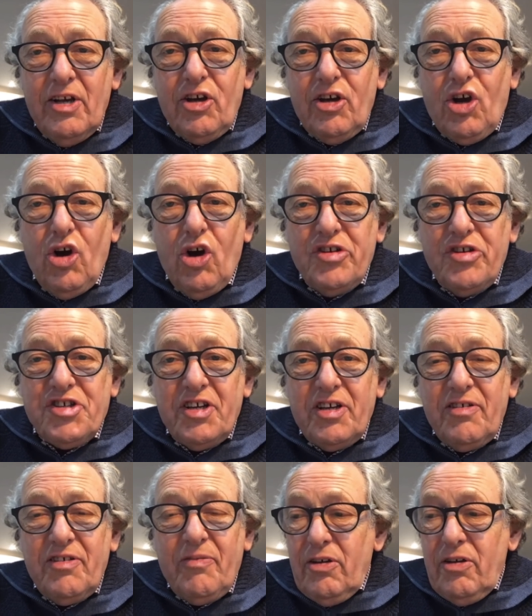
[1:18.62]

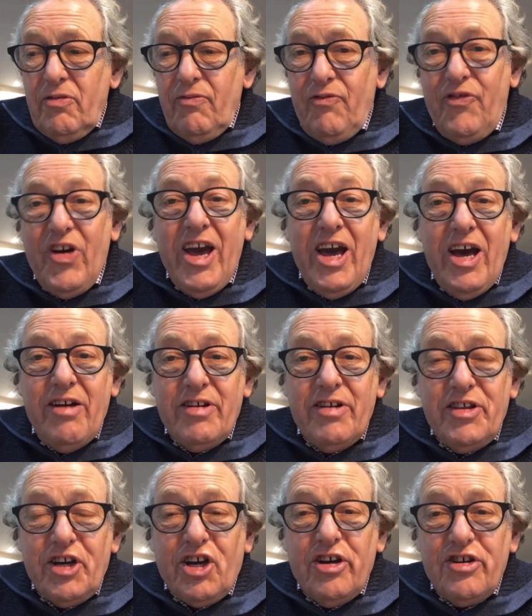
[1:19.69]
causing fear in
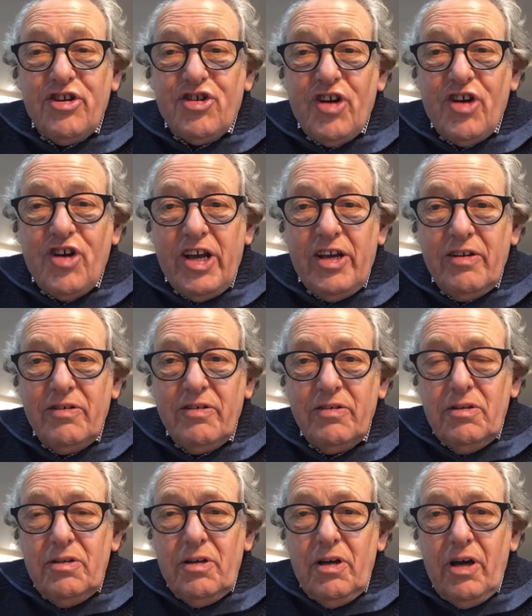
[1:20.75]
the country.
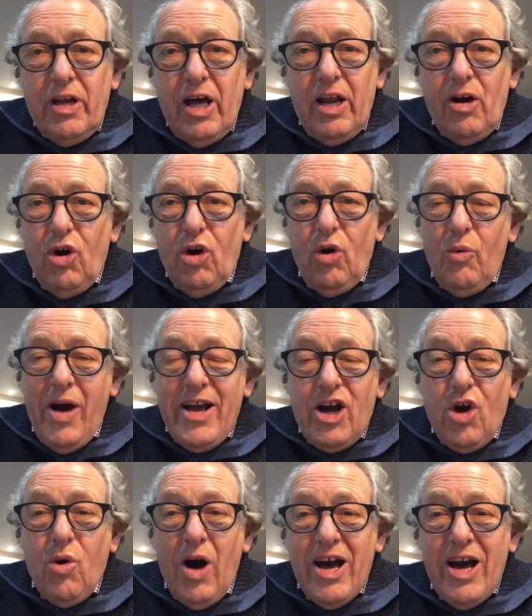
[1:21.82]
And then it all went
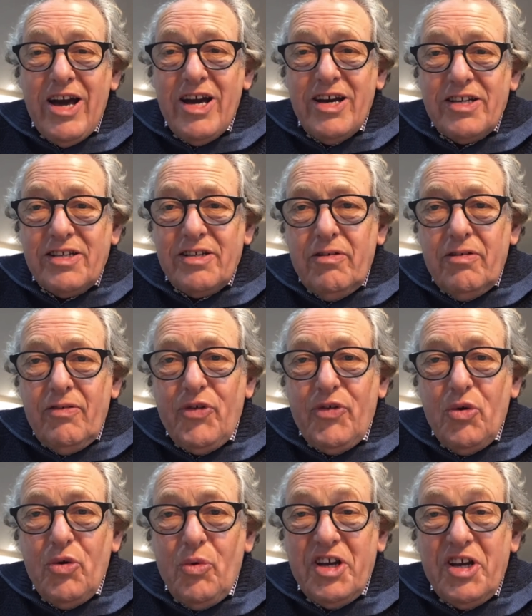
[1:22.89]
quiet a
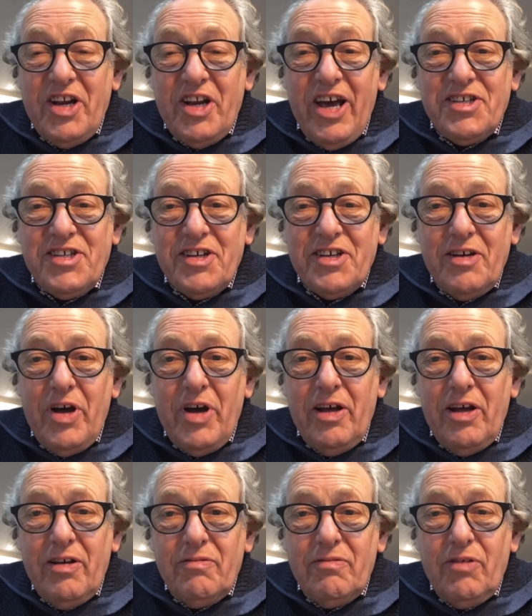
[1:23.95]
few weeks later when
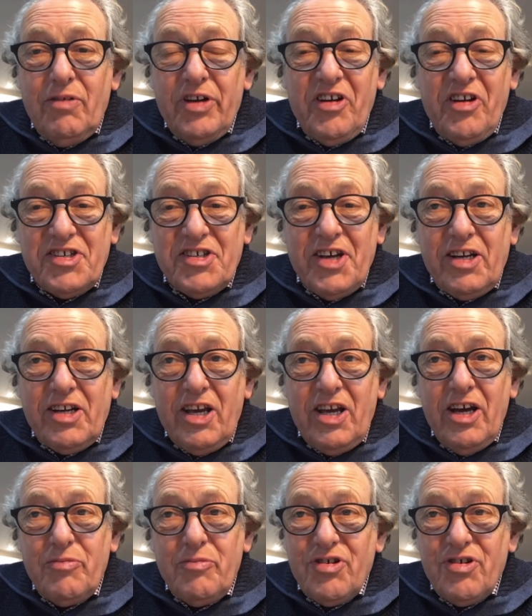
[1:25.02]
what I'd said
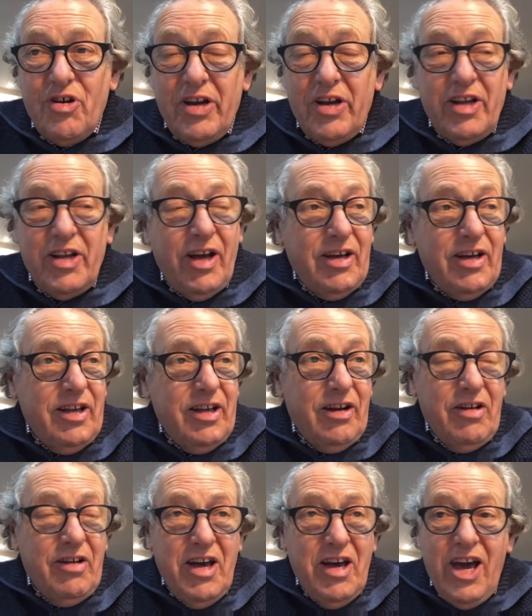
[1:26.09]
came true. And, you know,
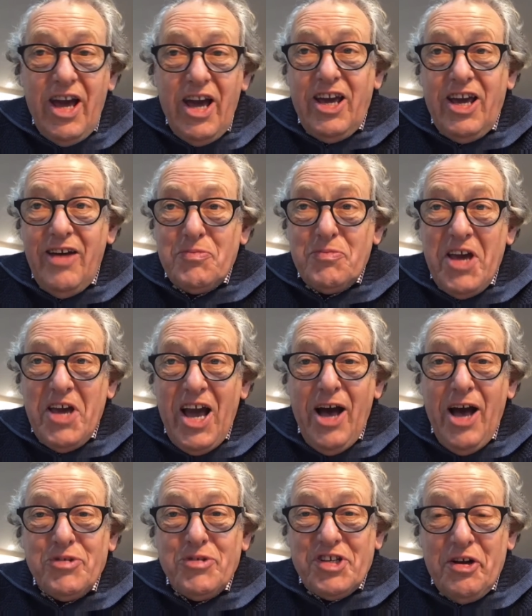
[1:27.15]
it gives me
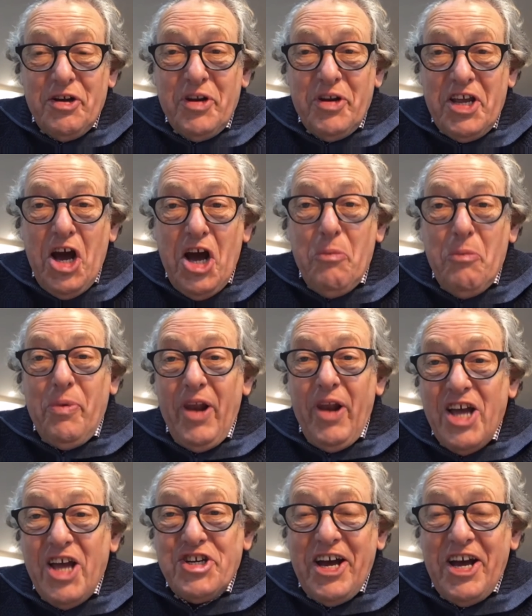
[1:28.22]
absolutely no
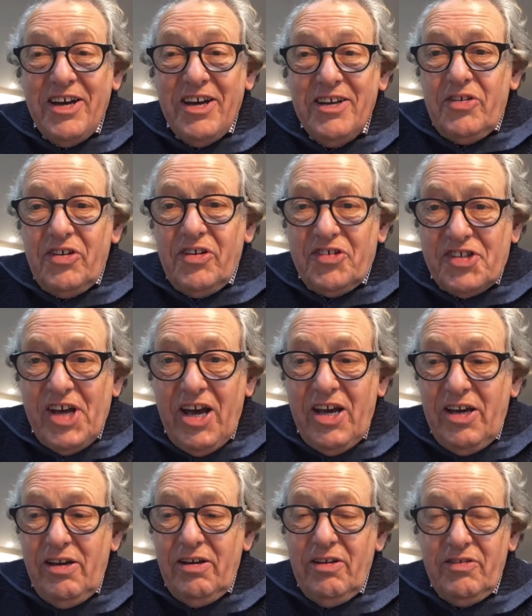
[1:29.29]
pleasure to
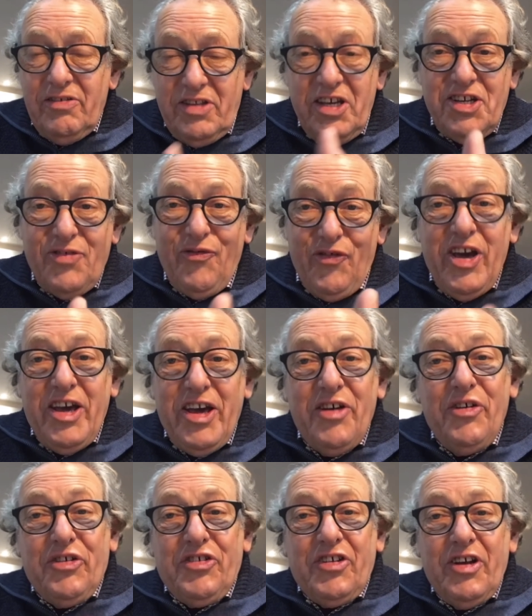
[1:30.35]
say this
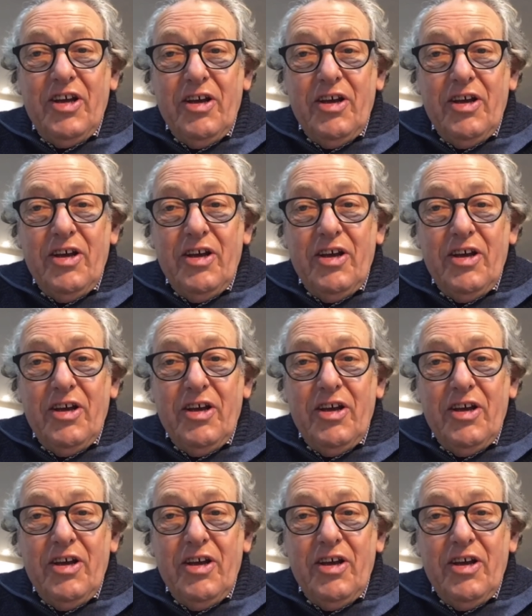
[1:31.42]
feels